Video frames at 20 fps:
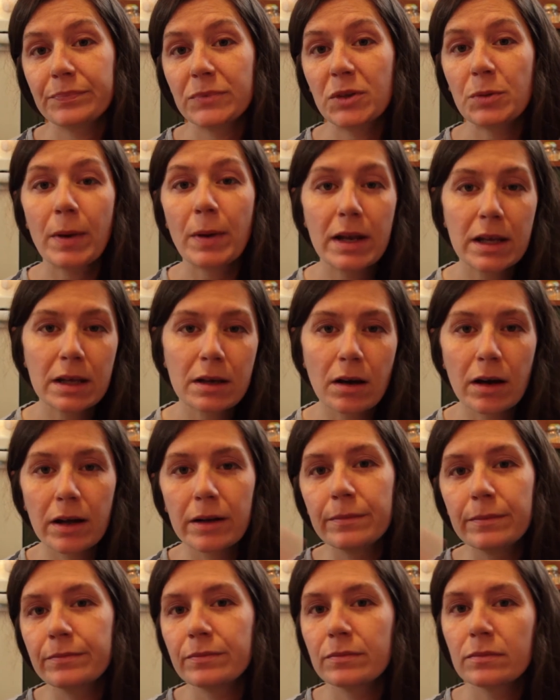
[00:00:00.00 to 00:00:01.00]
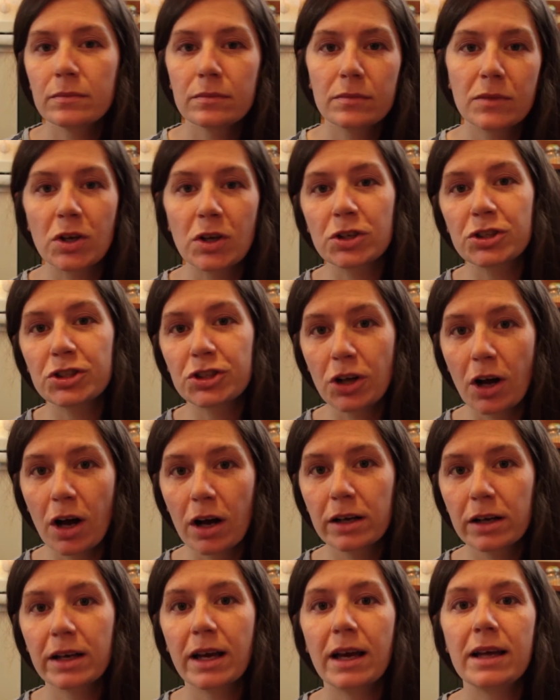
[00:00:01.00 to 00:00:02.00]
depending on their
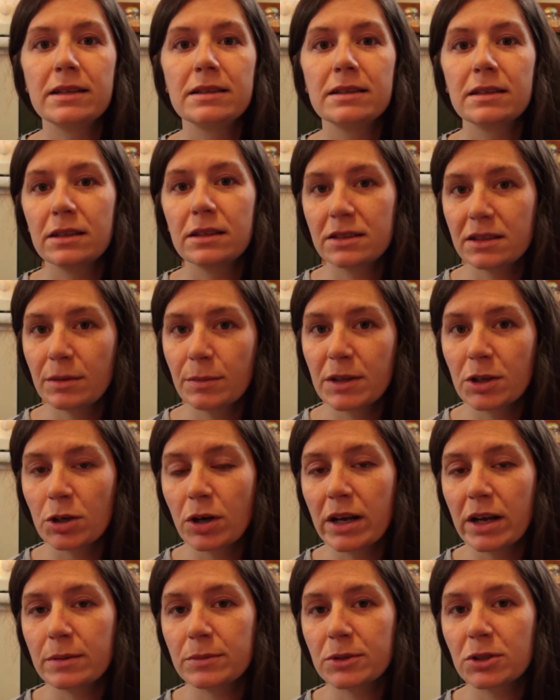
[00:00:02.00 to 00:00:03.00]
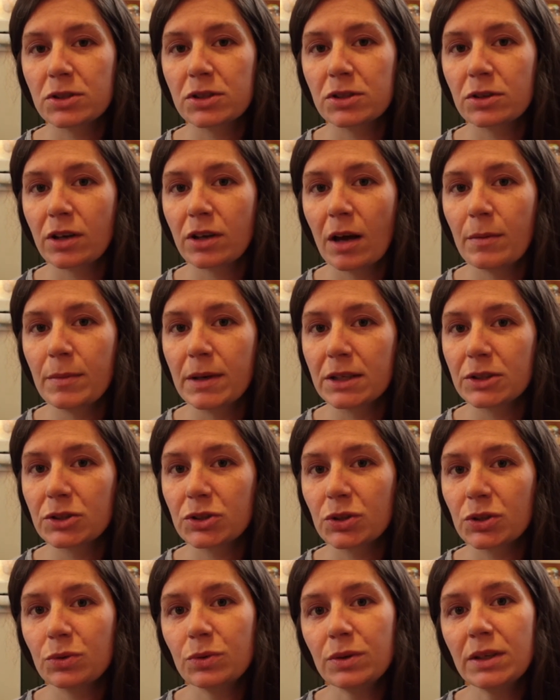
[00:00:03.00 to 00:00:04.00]
stock, and some of their items are still coming
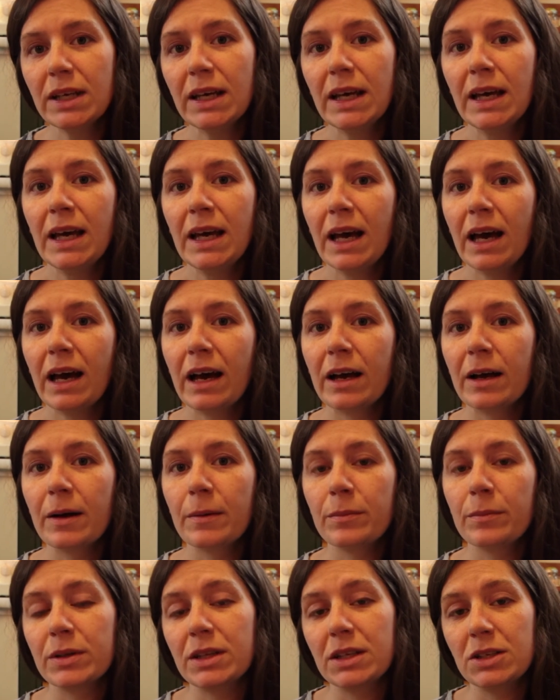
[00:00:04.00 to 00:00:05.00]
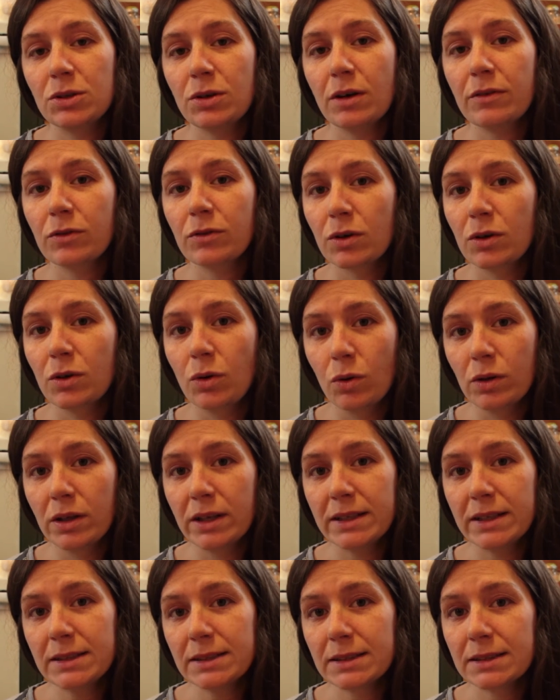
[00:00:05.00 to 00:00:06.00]
soon, but they do have
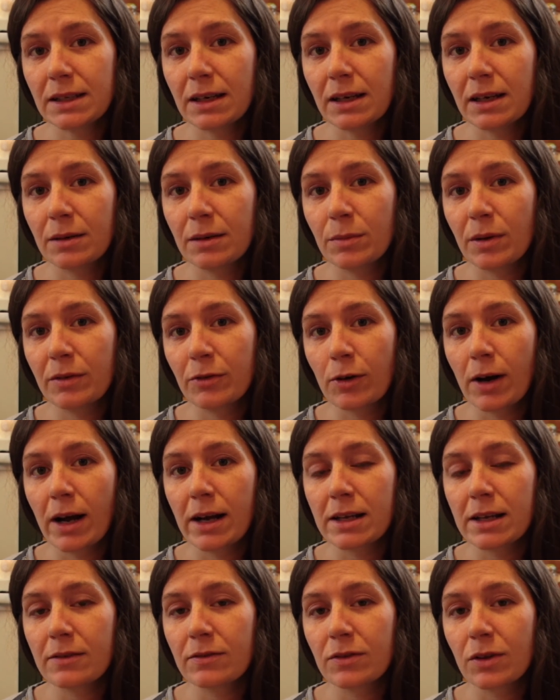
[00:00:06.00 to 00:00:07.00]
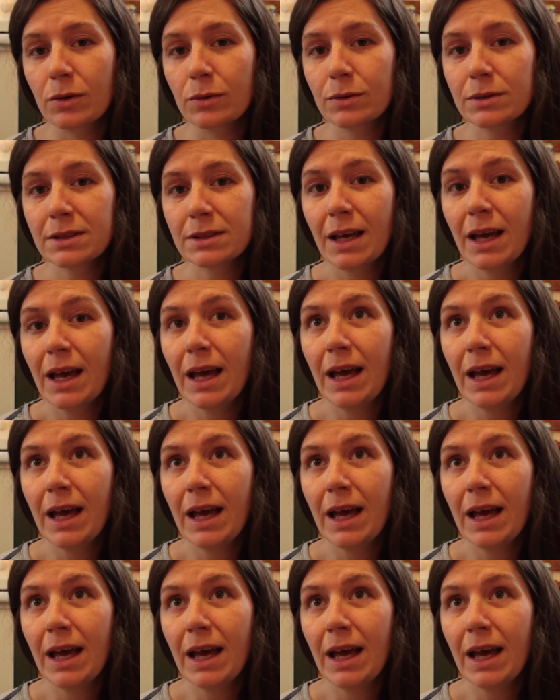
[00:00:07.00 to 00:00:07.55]
granolas, a variety of those,